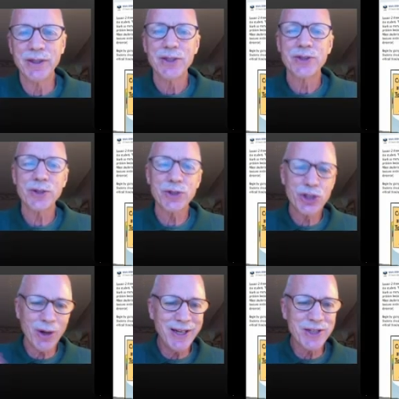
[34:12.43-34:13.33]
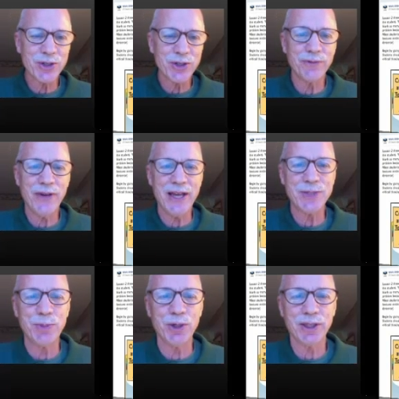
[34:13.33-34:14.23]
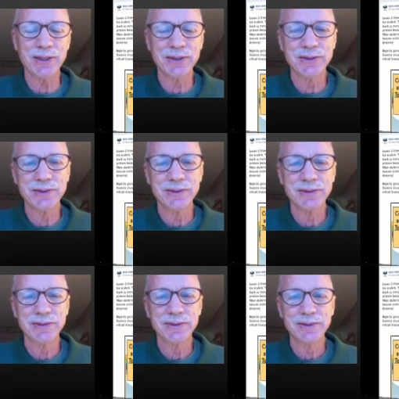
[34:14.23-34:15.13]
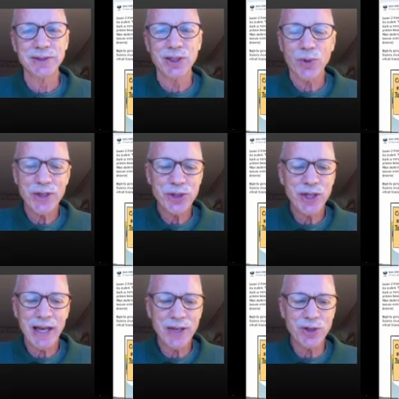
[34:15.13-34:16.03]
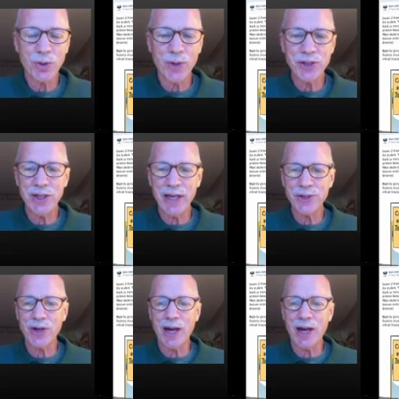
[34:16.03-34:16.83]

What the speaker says: So join us on Facebook. Question, answer, question, answer.